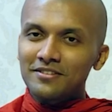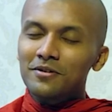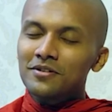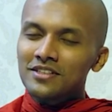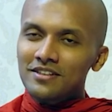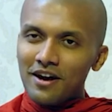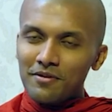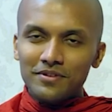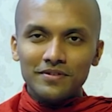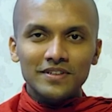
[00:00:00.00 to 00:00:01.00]
all
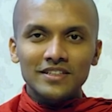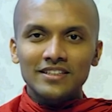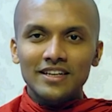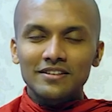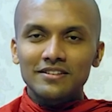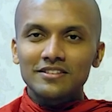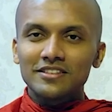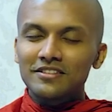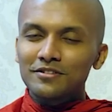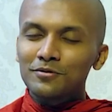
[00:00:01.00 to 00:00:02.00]
around the world and the
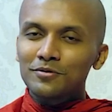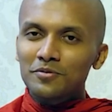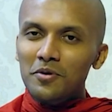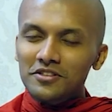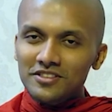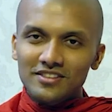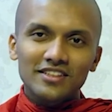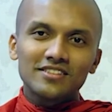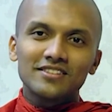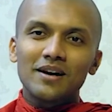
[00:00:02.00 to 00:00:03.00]
children who watch
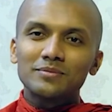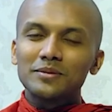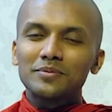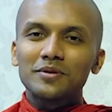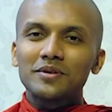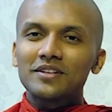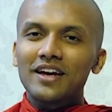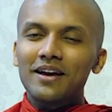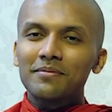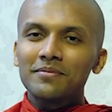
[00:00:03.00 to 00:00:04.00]
this Dhamma
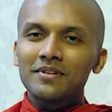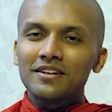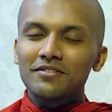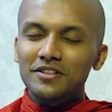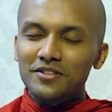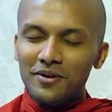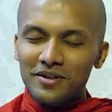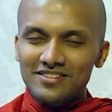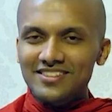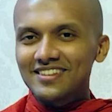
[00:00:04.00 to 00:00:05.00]
program
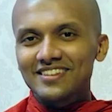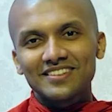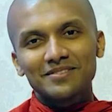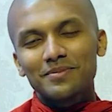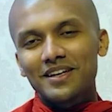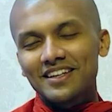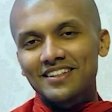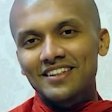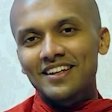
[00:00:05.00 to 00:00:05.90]
rejoice in this merit.